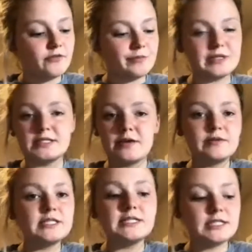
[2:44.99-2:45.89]
from the
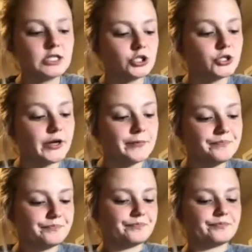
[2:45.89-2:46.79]
17th century,
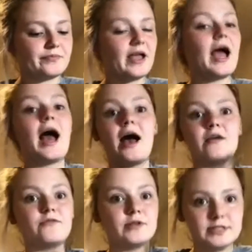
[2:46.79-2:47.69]

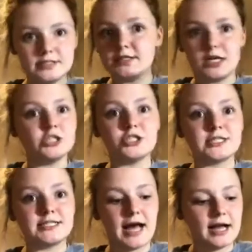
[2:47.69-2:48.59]
have done
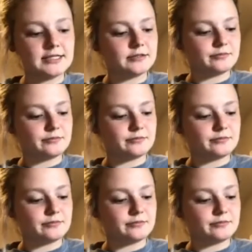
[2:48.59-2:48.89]
just that.